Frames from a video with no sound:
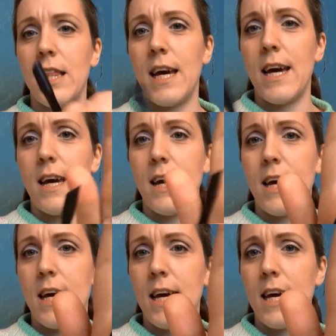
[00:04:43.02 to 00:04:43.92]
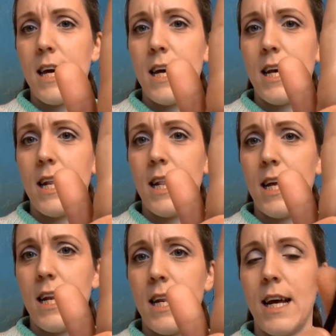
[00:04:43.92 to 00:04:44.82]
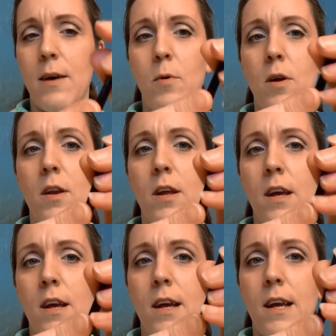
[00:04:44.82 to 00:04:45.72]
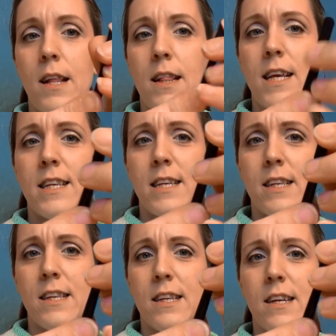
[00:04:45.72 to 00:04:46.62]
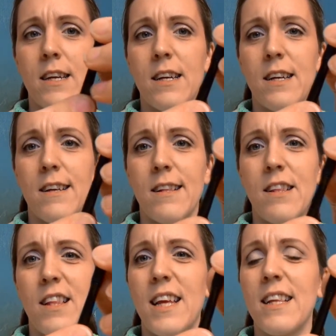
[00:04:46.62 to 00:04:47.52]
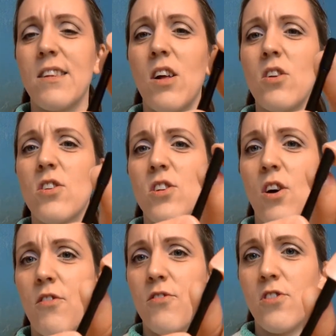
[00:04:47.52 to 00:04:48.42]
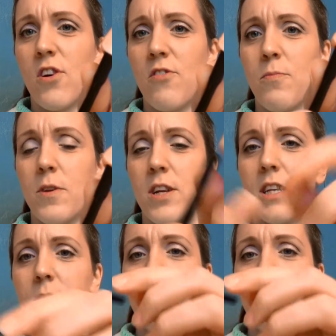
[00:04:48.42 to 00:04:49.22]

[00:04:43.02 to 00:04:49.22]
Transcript: there and then that one this is it's not soft soft but it's